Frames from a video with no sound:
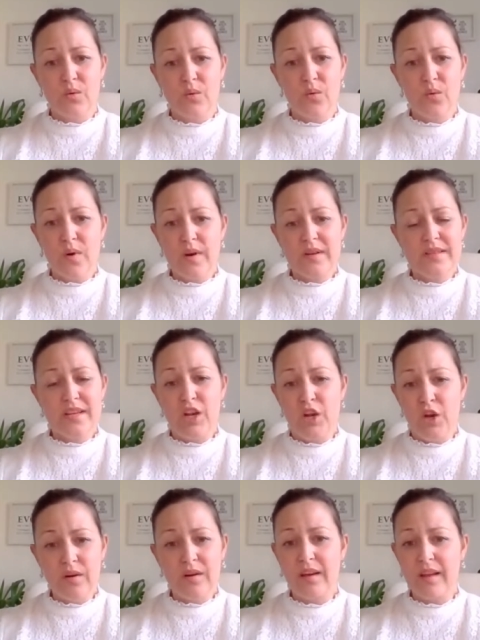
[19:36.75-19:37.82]
What does it
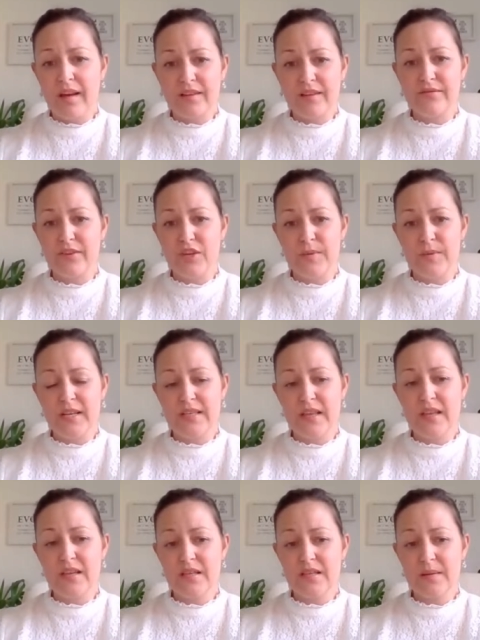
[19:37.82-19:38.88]
look like for you? Because I
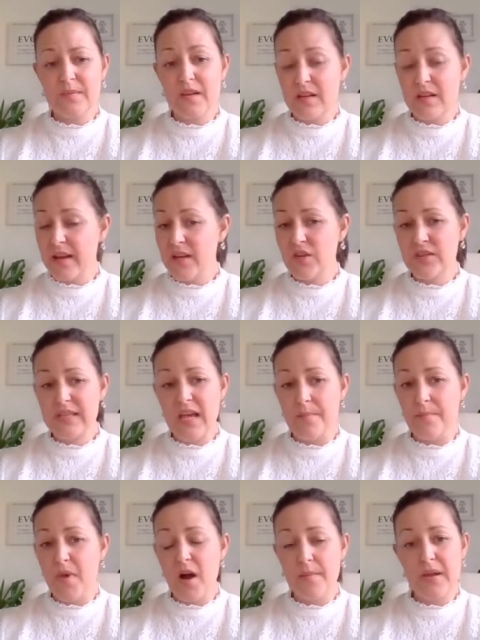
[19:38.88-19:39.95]
think some, like you say,
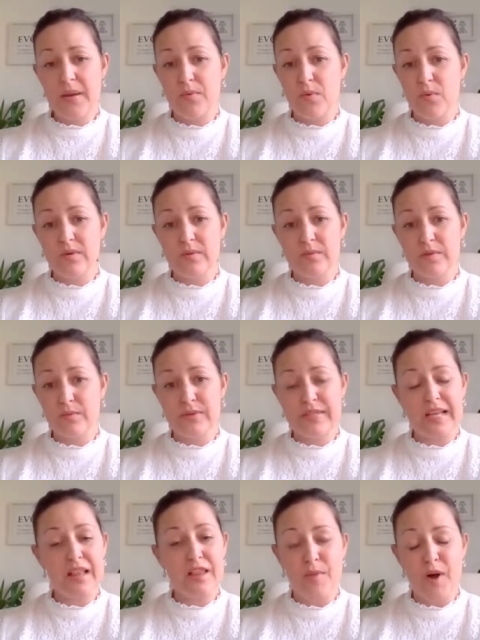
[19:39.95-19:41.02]
people will, will
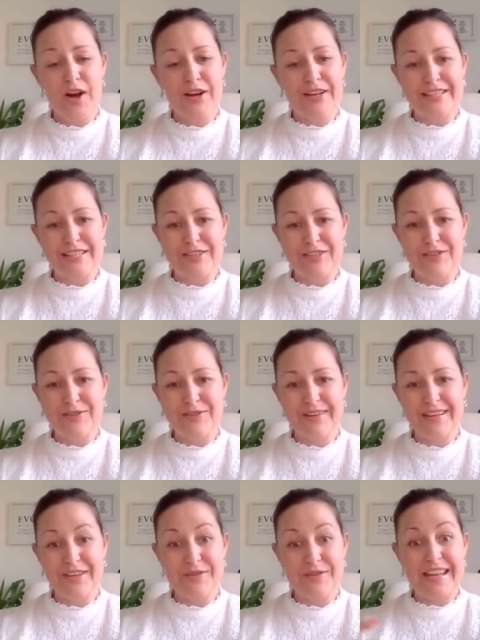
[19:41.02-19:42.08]
sell the marketing
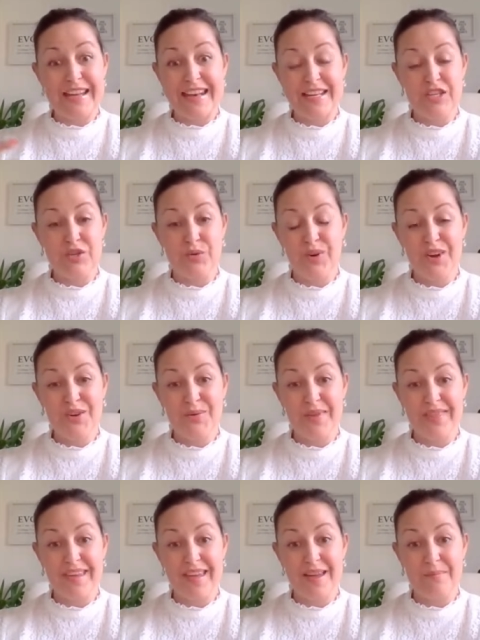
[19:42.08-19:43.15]
story. You get into work
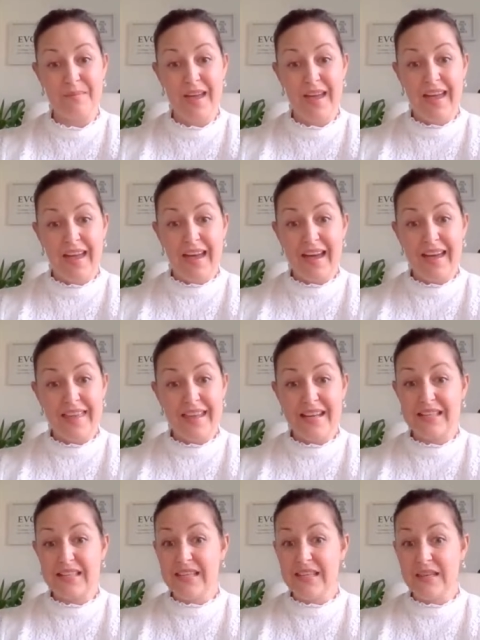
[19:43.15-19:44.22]
with them and then
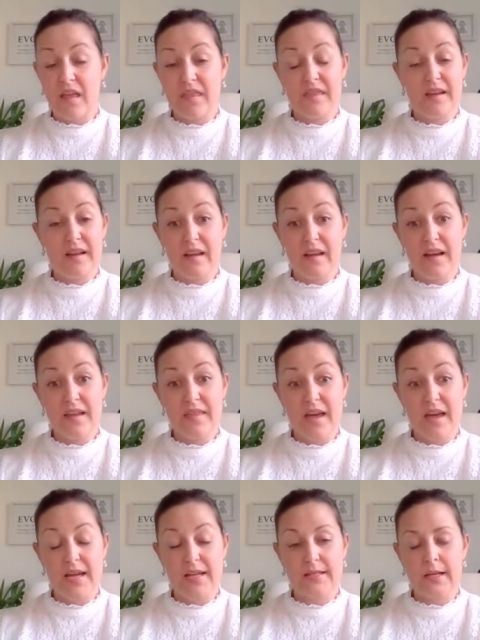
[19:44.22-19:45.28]
it's nothing like
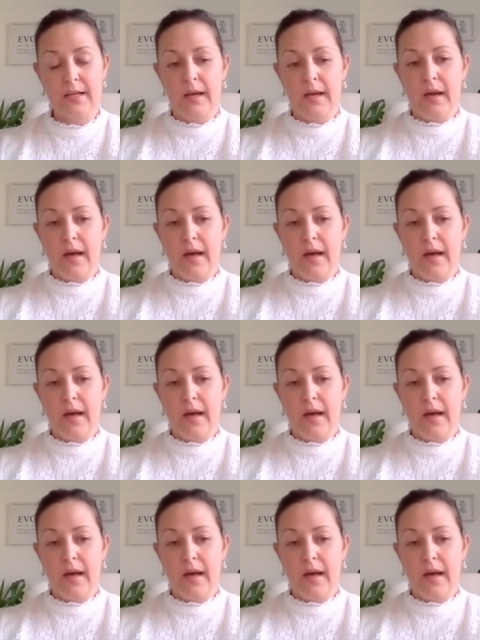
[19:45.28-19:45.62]
that.